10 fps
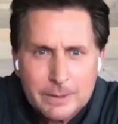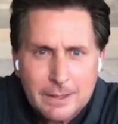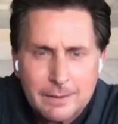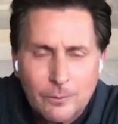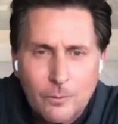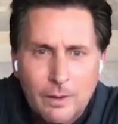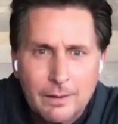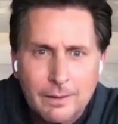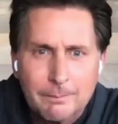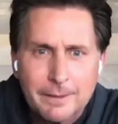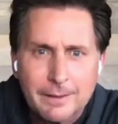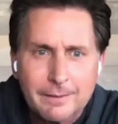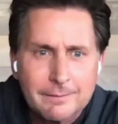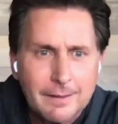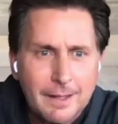What's on the wall up
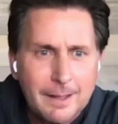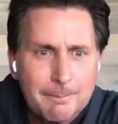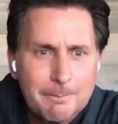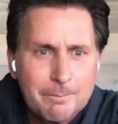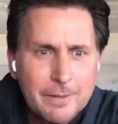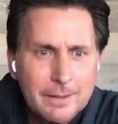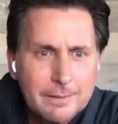there? Um,